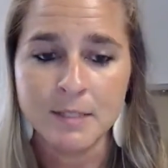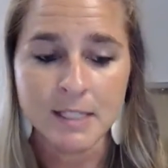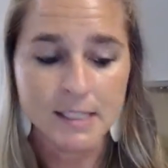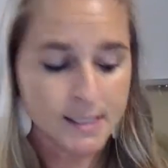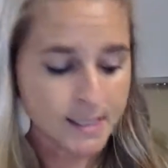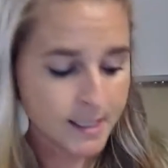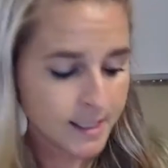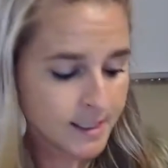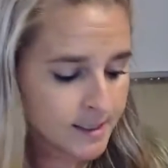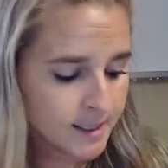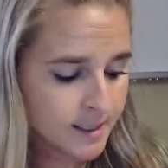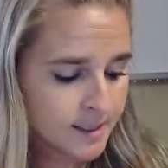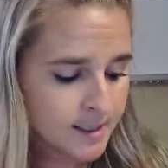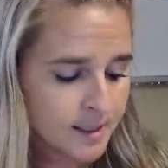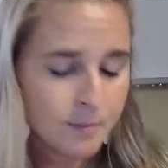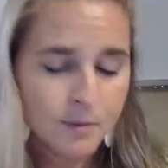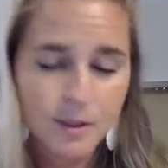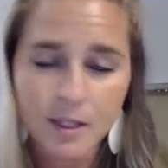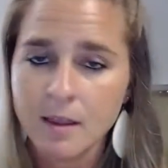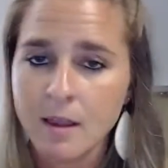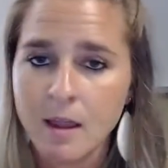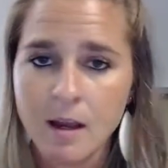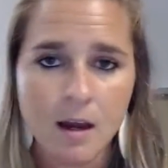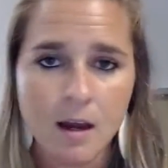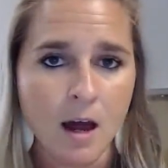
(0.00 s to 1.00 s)
Disease is
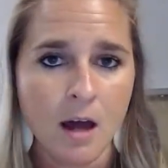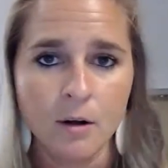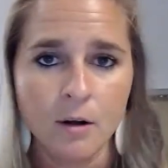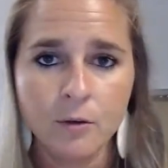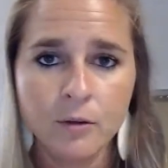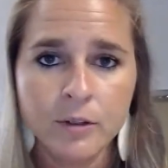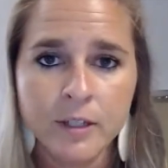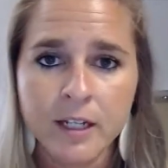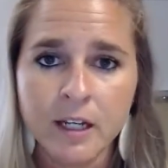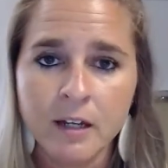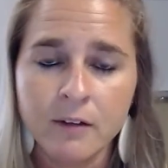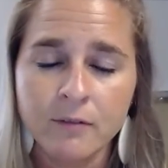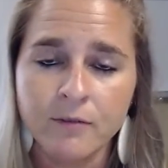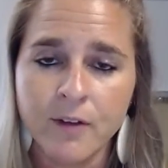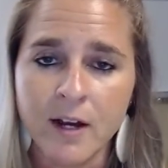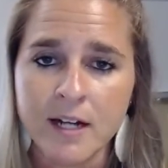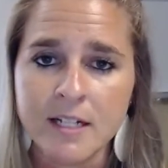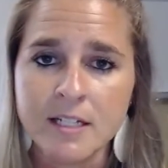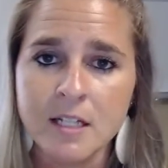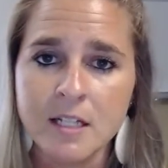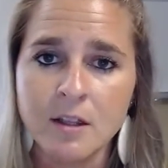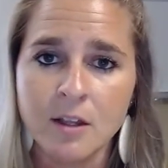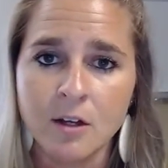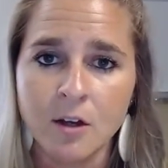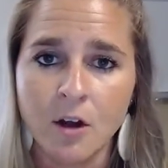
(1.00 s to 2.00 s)
something that not only
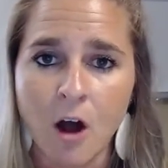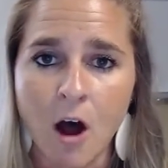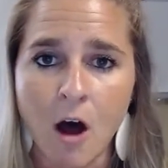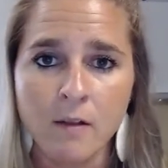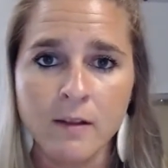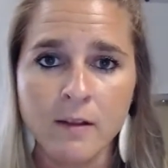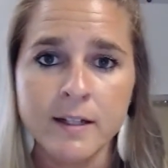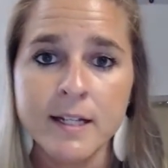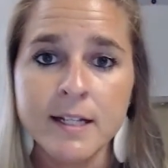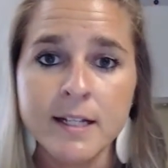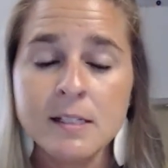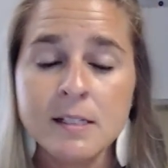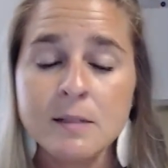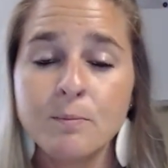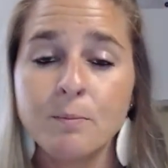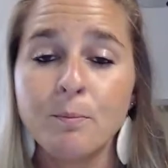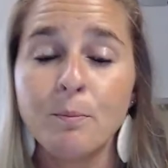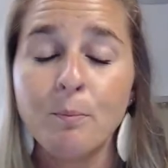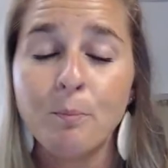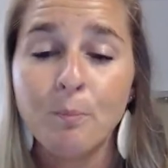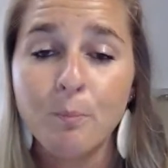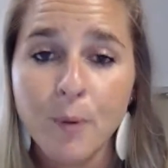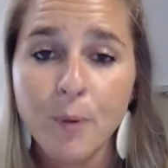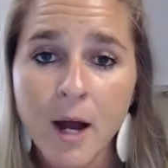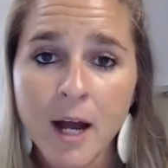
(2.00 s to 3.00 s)
affected the colonists,
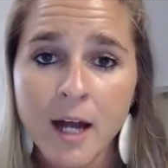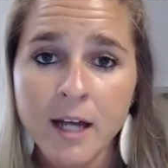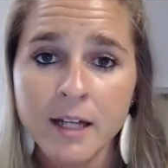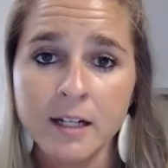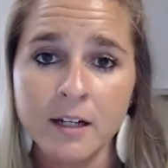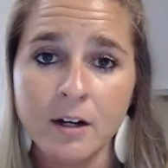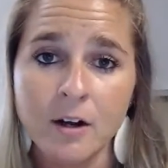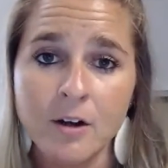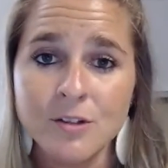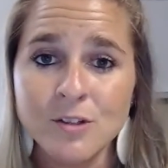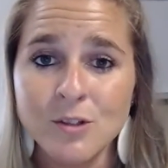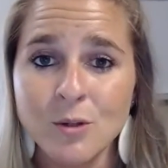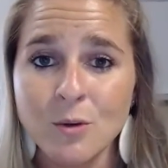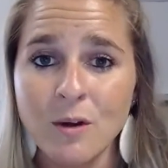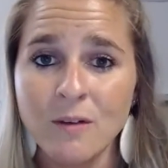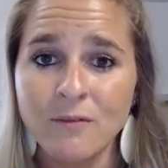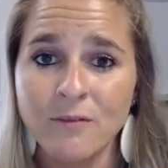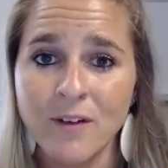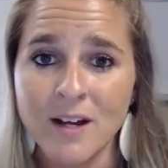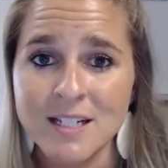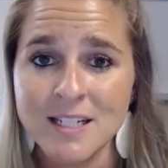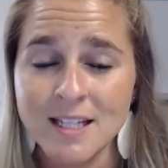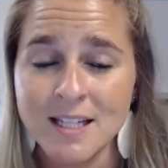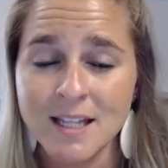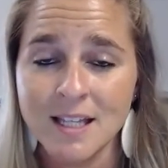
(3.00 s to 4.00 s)
but it also
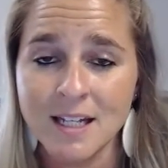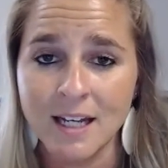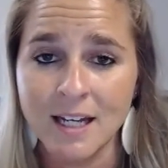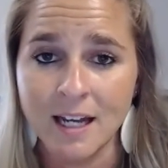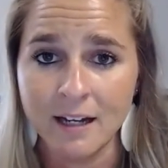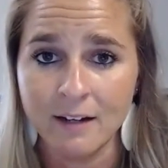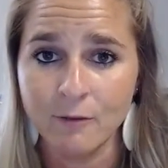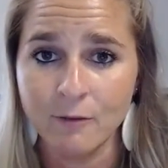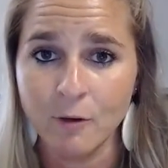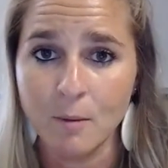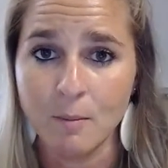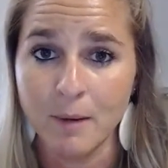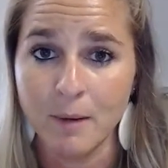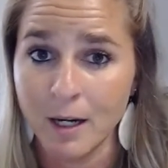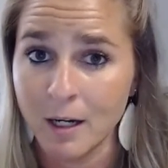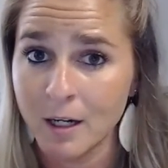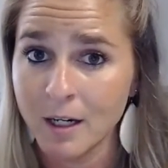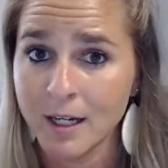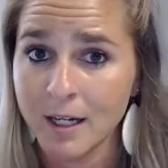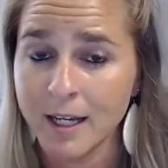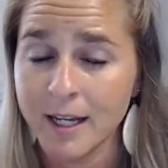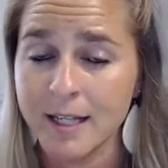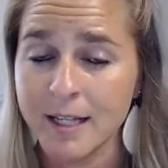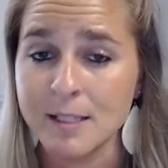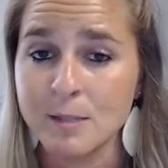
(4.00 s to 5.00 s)
affected the Native
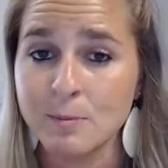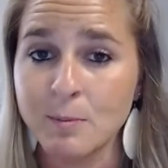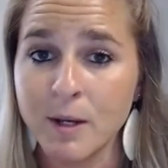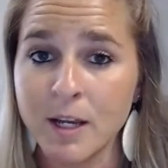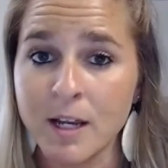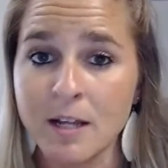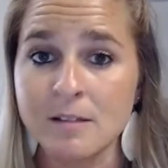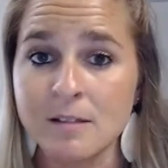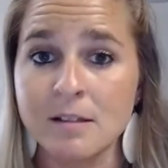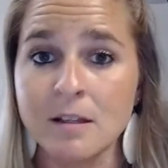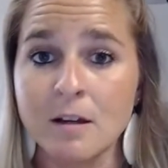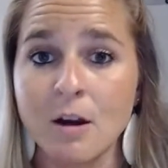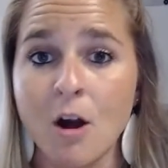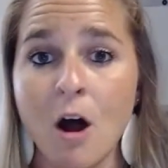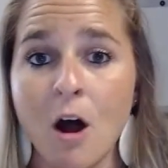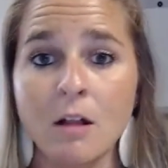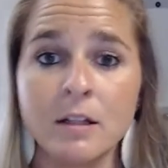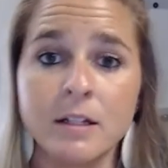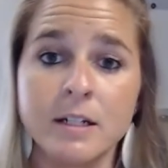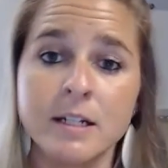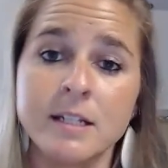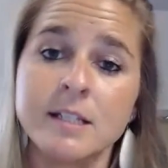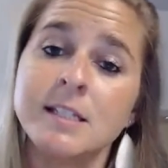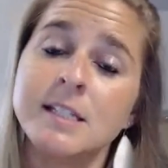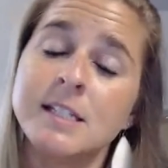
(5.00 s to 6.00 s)
Americans, because the
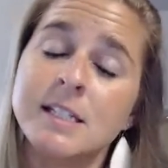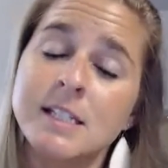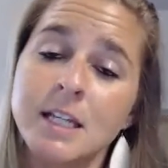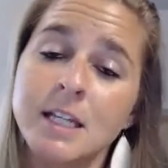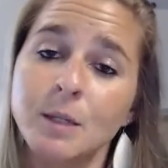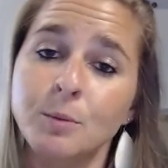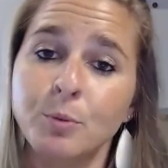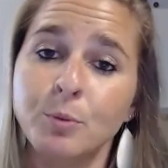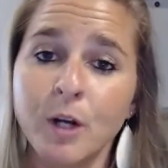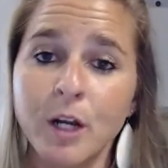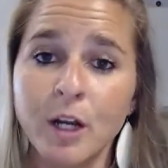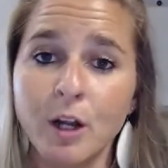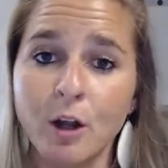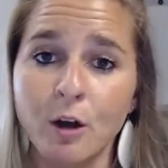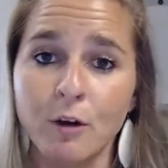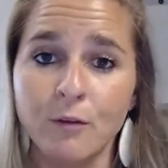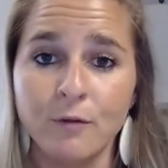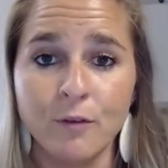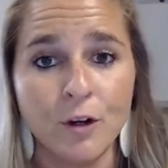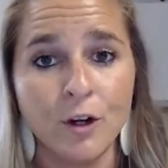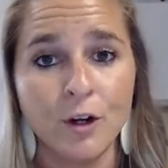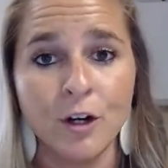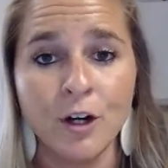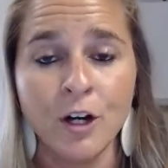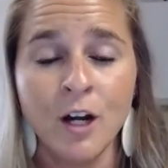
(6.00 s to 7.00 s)
colonists did bring
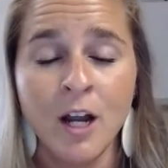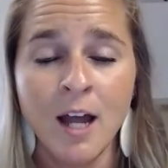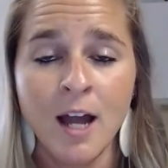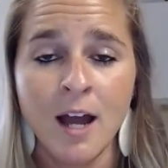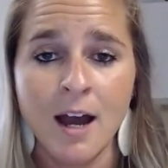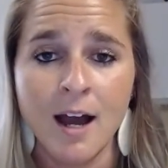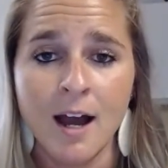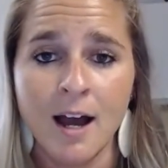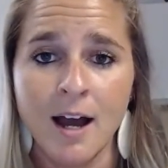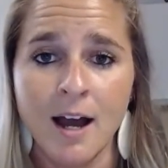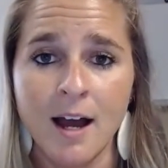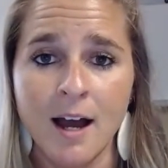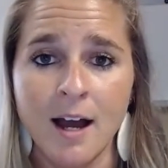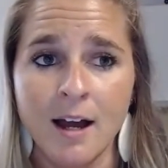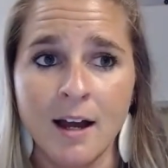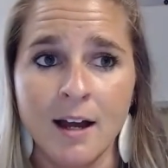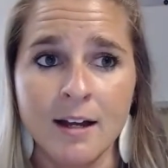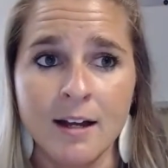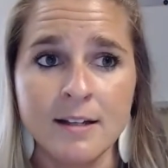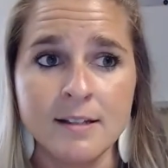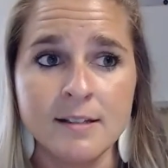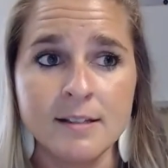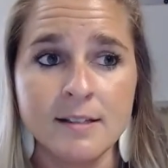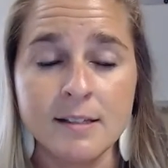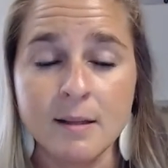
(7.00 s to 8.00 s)
over
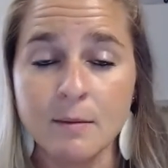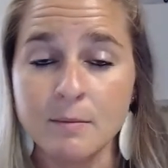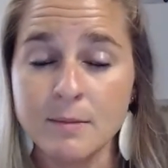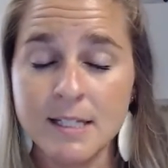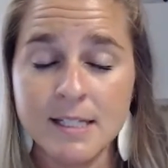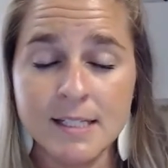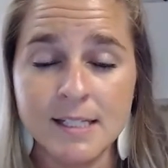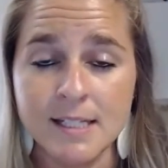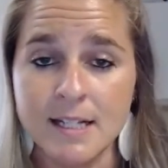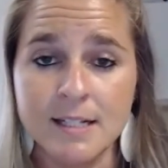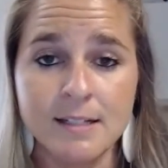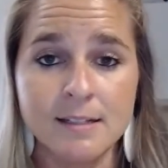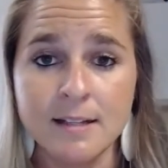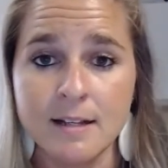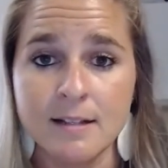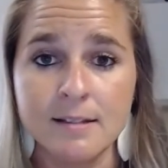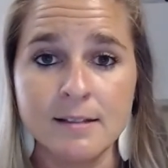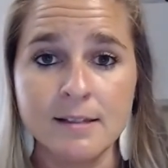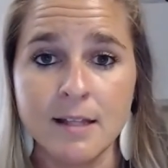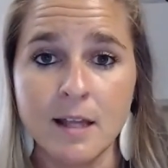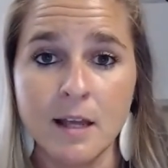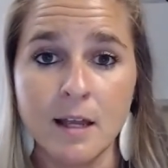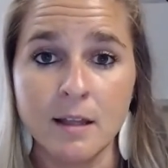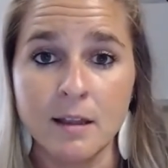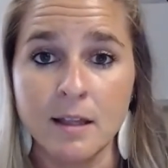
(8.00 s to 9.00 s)
some diseases
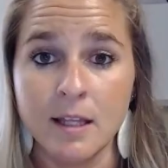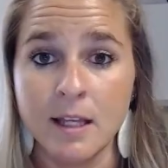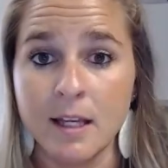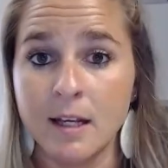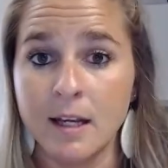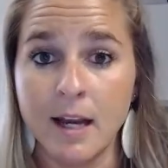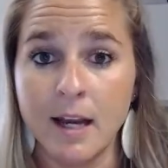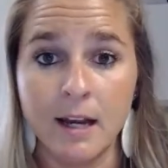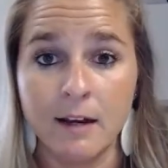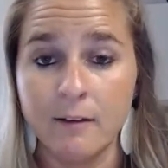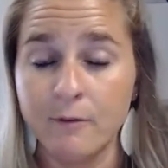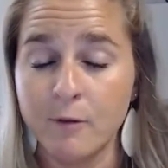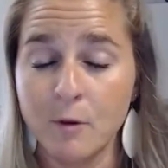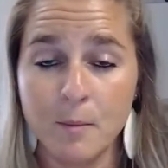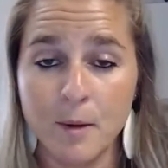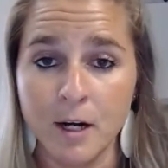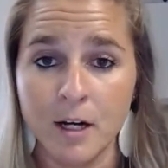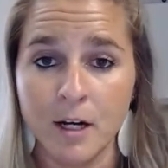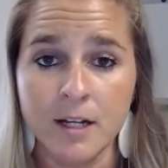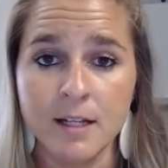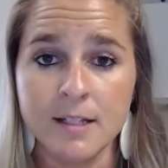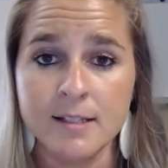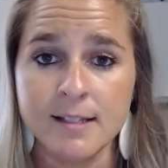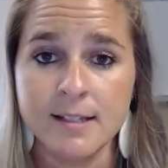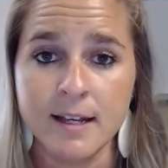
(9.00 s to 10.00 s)
that the Native
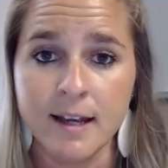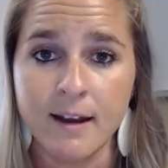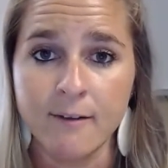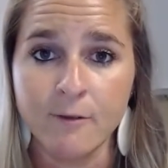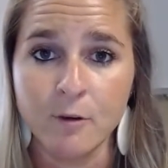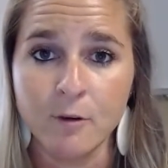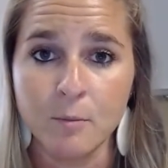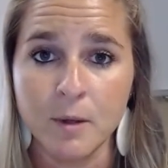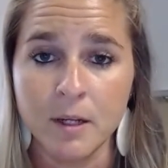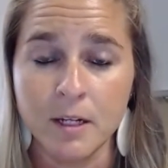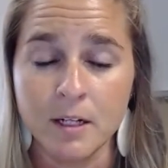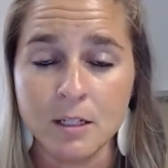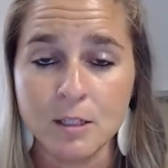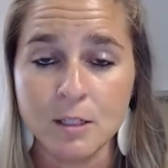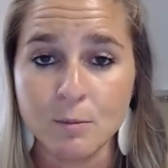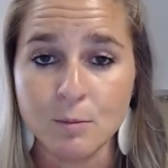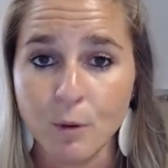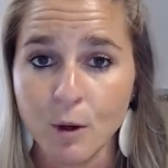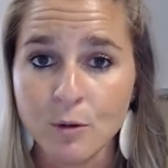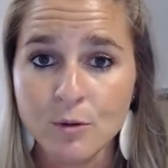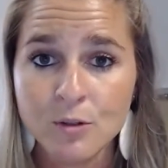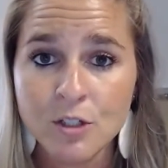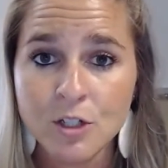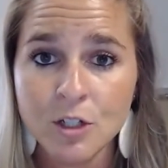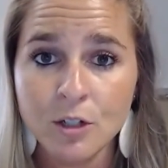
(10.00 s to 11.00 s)
Americans had never been
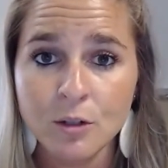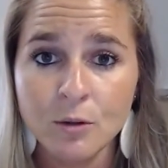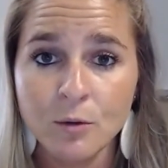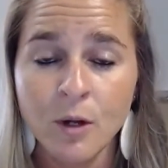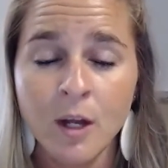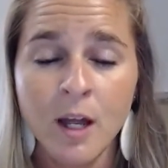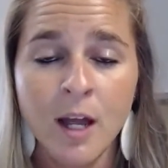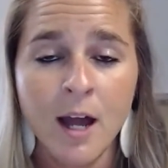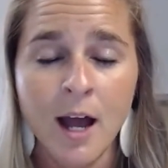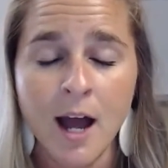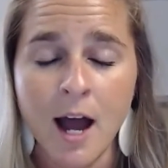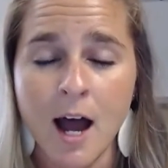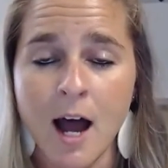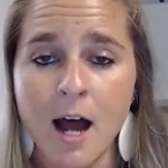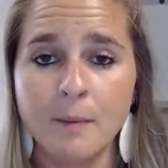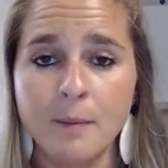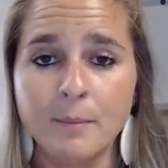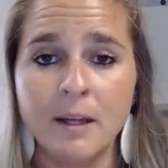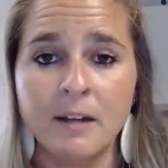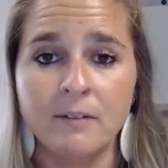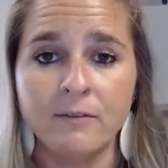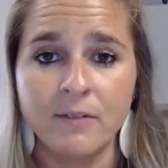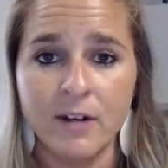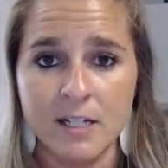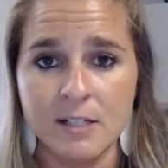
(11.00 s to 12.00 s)
exposed to,
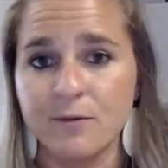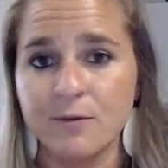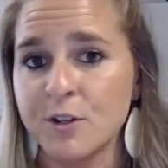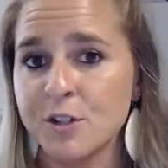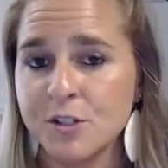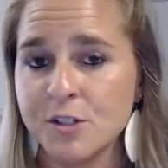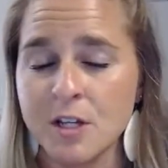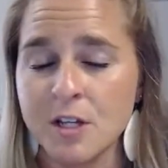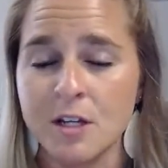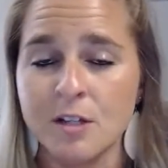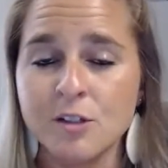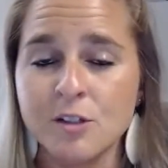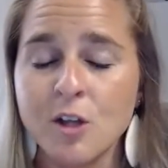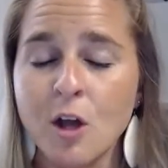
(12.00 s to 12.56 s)
and vice versa.